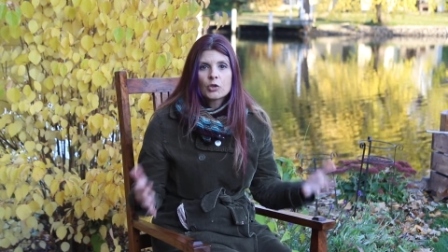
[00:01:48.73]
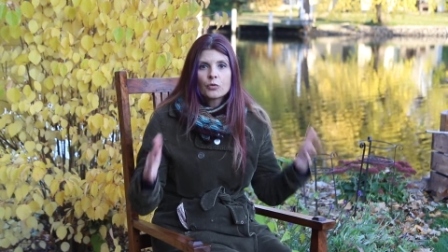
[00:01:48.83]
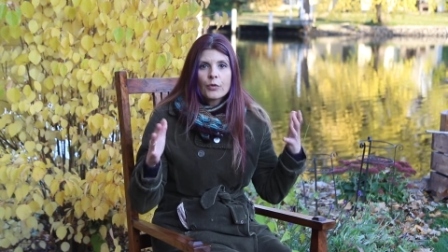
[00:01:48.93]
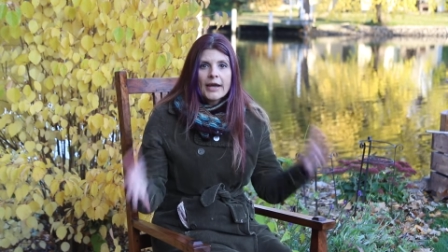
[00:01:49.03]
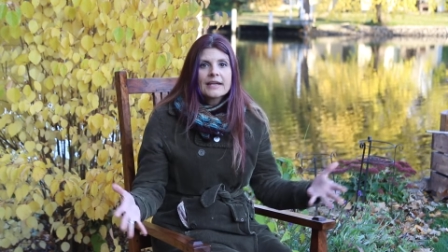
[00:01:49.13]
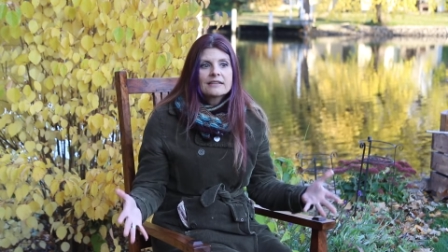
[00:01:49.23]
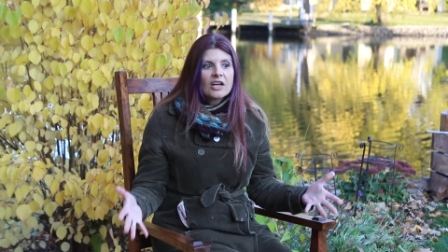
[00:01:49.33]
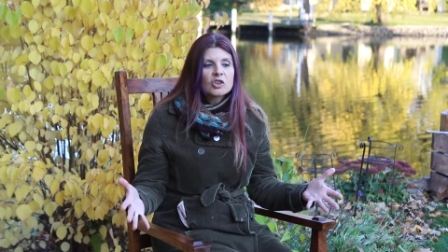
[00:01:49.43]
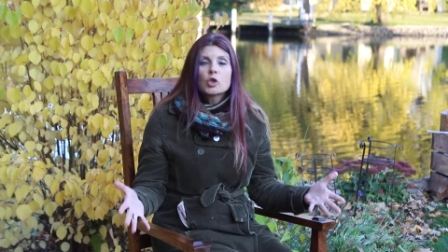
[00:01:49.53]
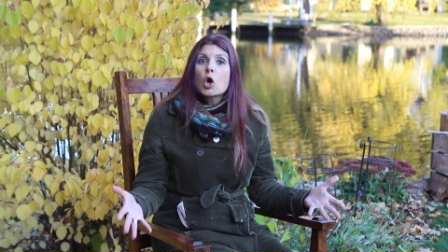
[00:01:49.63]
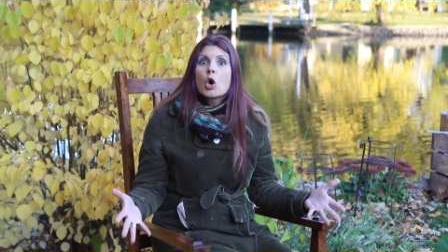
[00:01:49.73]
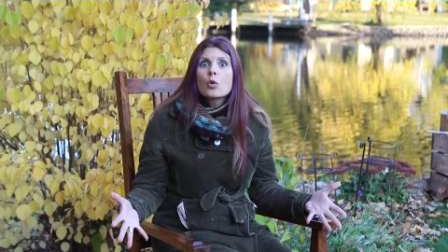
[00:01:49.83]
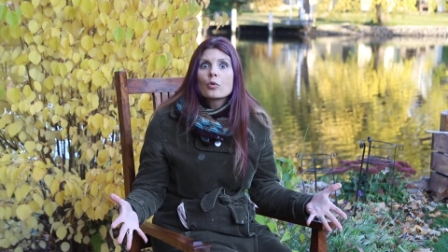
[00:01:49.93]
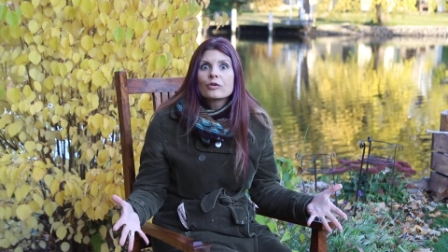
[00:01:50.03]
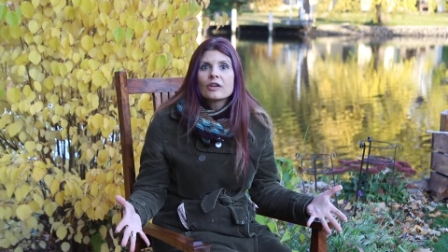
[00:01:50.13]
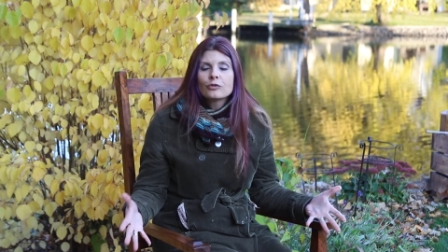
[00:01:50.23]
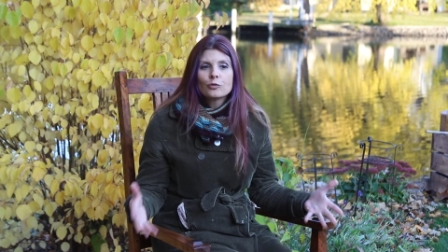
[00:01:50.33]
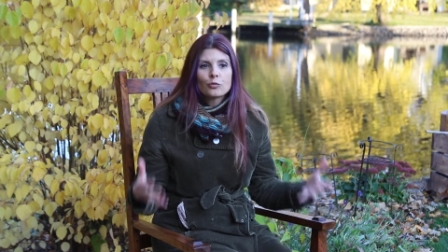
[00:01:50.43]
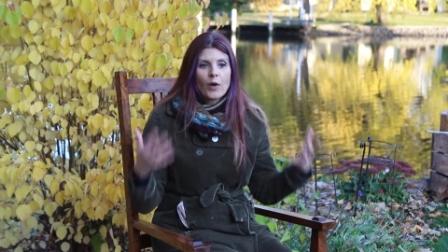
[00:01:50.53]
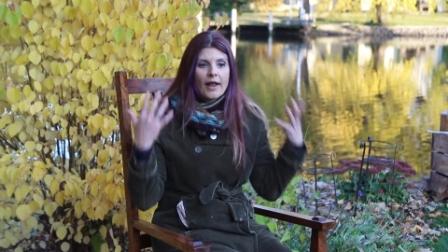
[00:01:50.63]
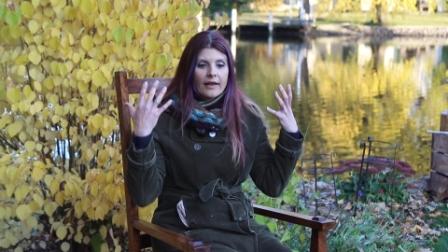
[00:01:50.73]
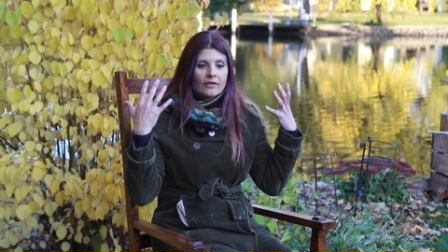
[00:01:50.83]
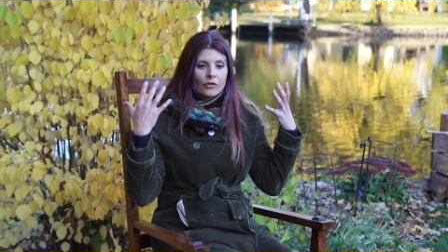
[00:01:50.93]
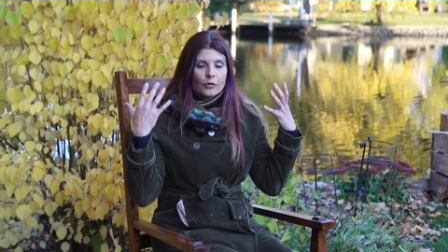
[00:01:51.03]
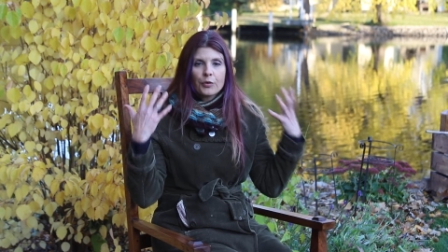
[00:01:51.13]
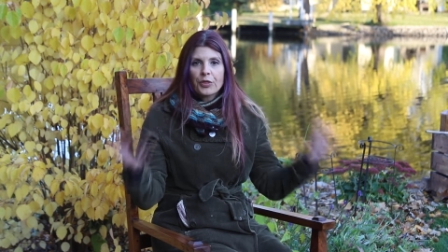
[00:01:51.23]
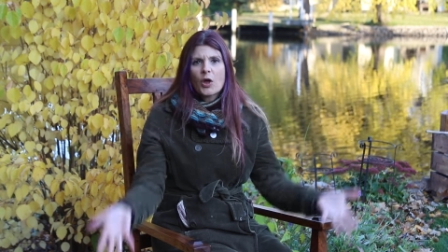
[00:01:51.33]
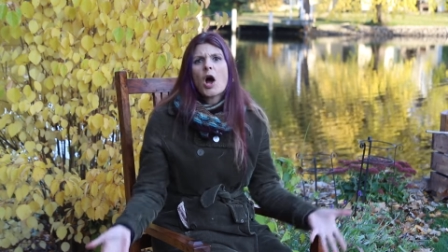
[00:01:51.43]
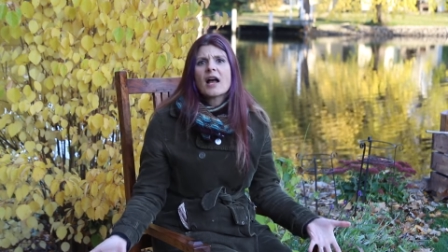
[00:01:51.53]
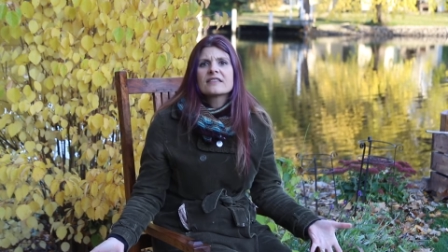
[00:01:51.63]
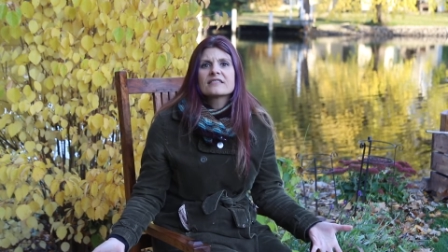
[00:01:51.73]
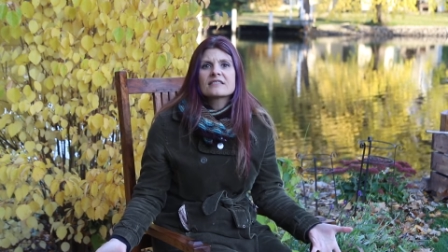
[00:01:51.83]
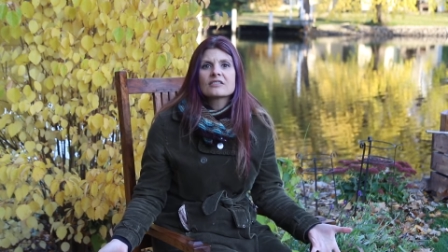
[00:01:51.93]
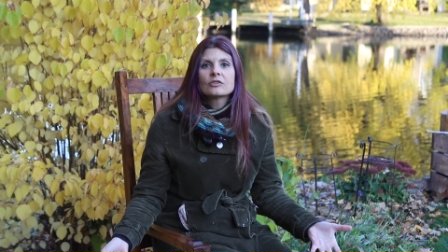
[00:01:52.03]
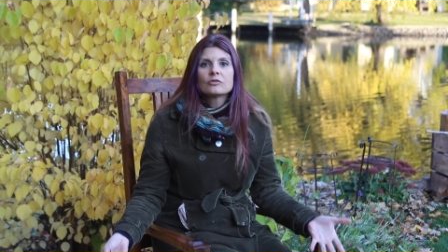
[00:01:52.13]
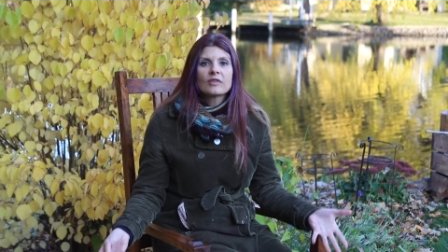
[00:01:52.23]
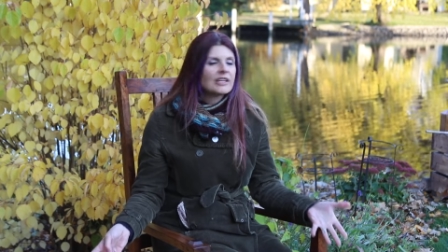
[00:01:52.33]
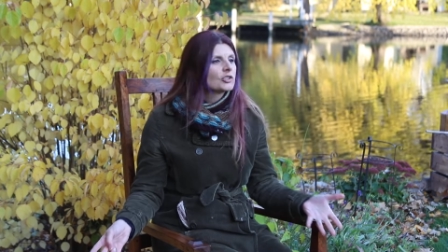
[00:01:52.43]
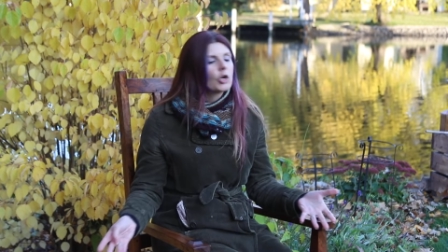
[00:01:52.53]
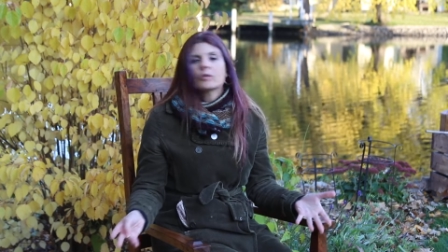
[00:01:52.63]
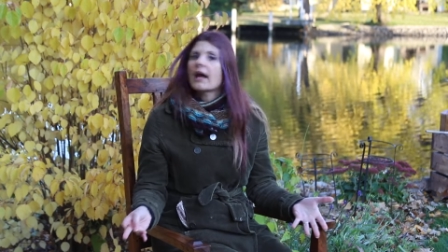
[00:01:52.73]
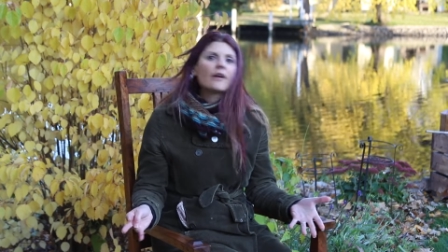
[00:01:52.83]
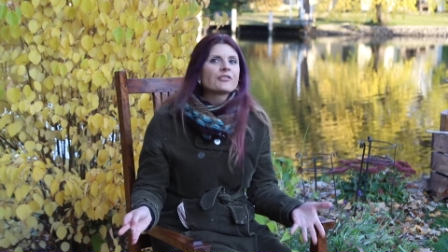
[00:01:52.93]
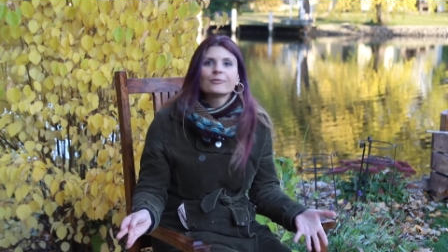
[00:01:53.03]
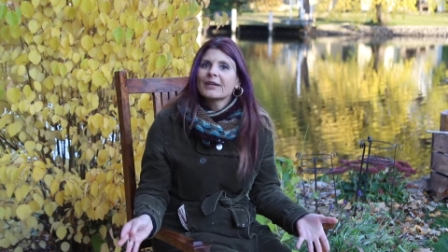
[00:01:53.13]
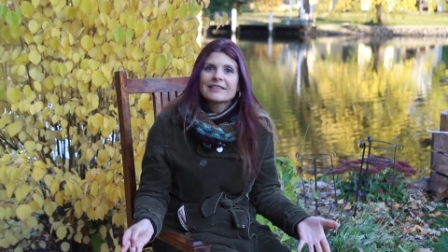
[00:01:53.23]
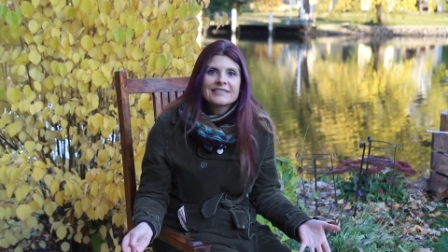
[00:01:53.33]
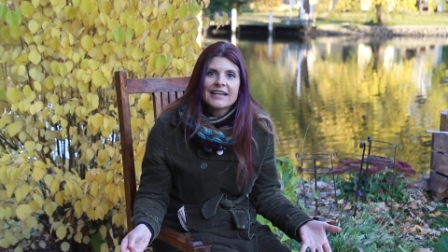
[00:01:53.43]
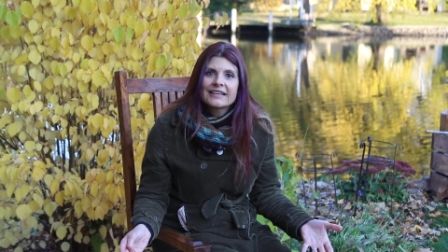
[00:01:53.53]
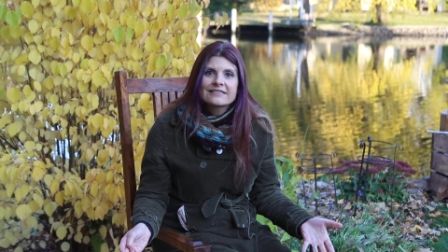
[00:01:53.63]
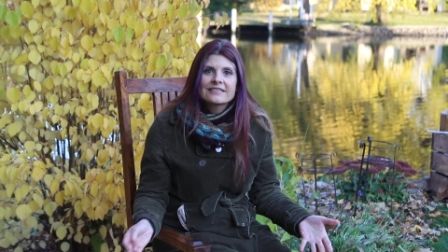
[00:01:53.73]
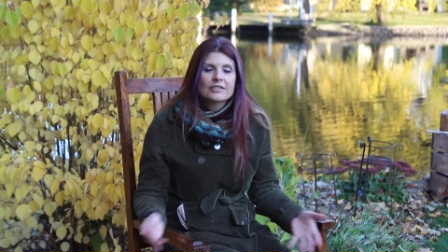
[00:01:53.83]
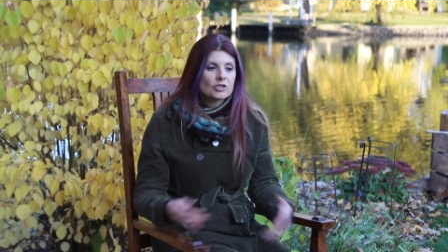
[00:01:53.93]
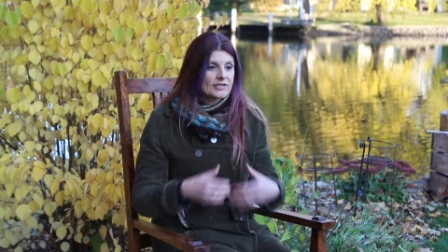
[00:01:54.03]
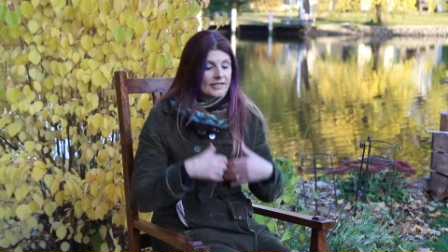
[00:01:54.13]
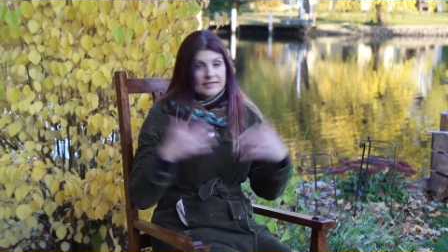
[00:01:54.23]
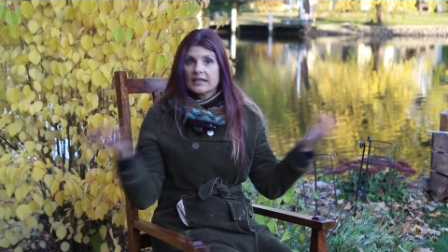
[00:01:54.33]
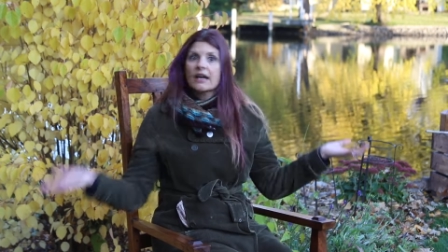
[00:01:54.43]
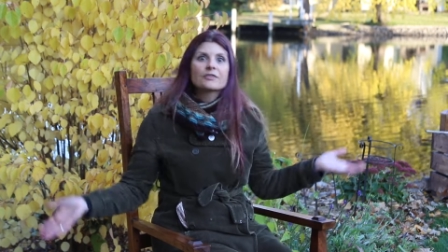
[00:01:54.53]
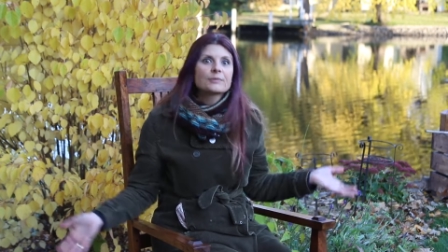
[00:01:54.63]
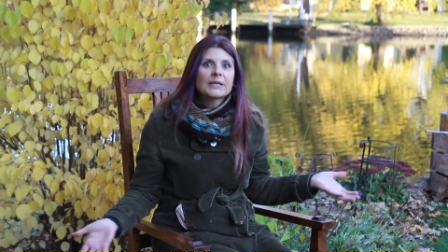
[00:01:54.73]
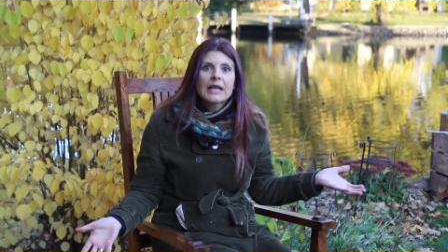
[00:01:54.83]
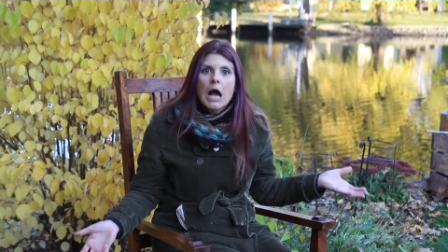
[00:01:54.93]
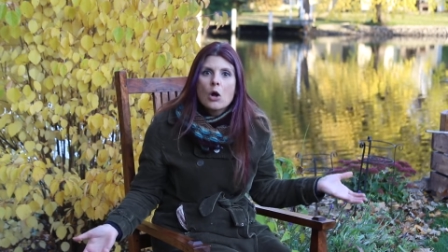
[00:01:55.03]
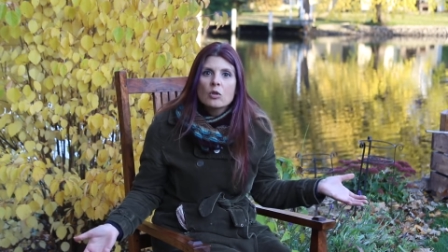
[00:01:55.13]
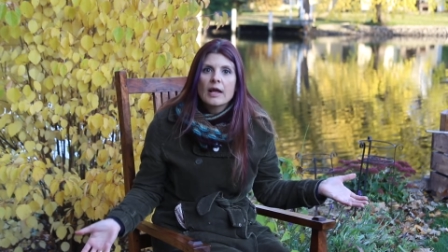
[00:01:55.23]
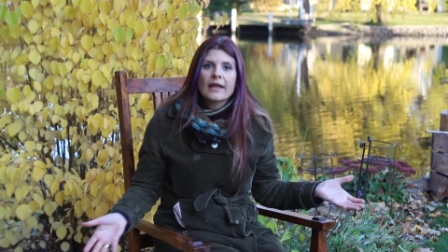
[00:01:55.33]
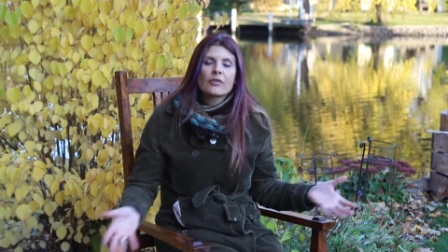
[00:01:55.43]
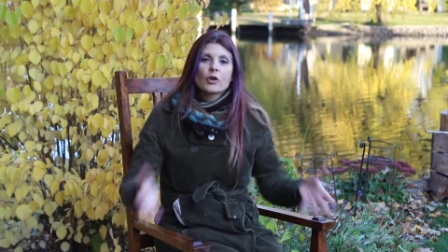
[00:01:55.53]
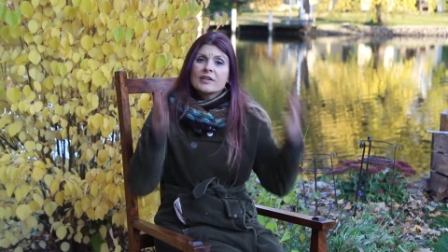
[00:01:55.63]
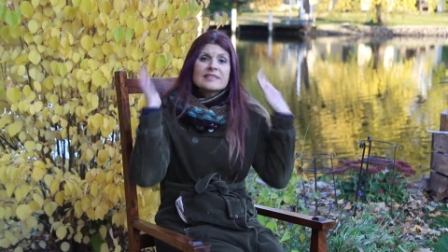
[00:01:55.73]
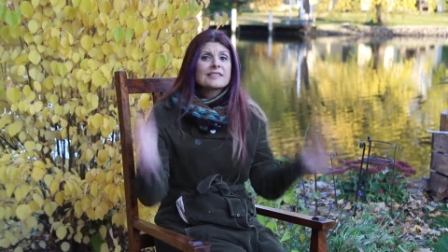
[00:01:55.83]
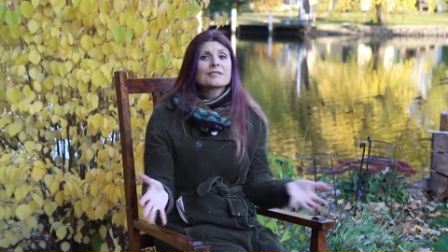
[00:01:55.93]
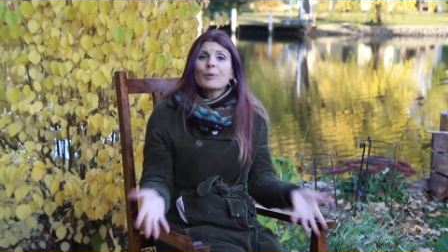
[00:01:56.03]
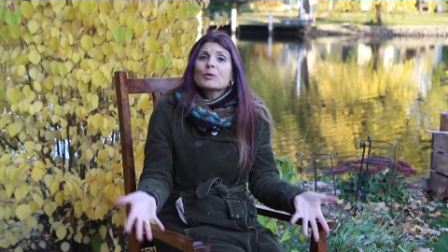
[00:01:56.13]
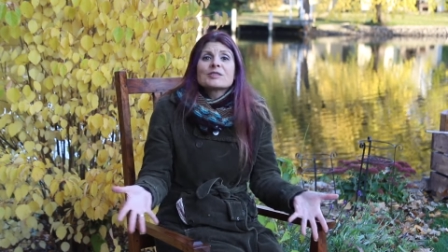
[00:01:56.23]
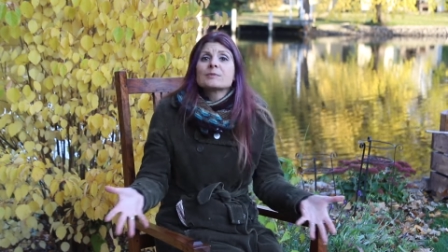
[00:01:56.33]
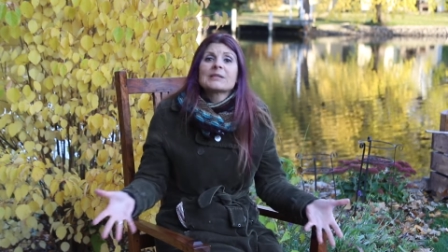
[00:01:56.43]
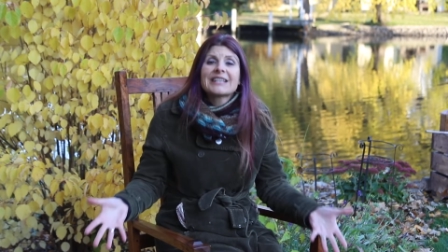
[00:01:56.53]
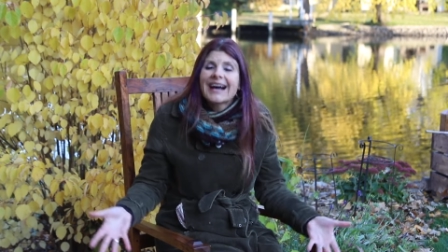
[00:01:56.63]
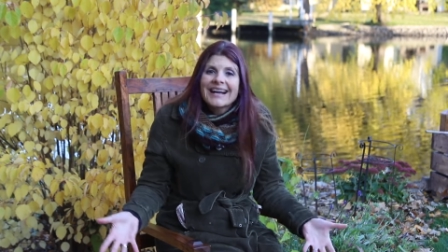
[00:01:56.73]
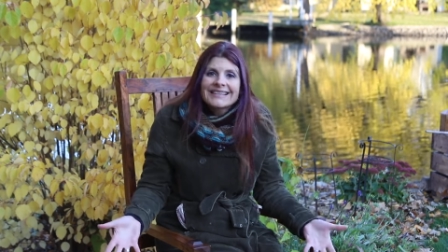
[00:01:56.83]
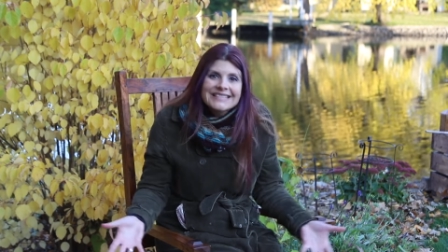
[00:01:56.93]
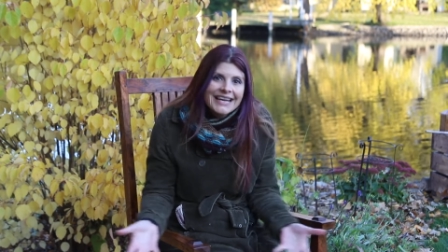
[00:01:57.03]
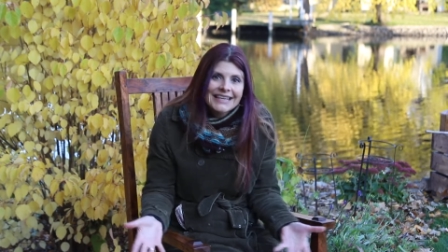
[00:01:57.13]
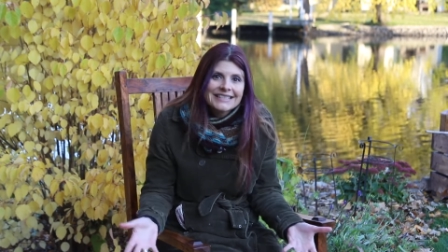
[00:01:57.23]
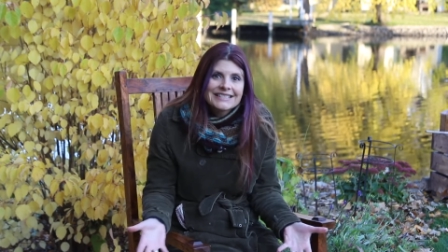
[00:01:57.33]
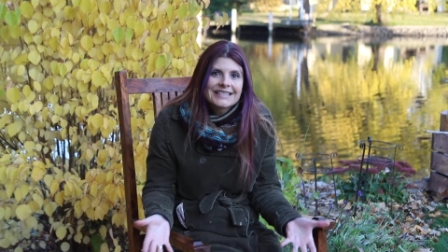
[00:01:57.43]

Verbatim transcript: You write alone. You write your thoughts. You, they don't have to make sense. There doesn't have to be an outline. There isn't supposed to be content.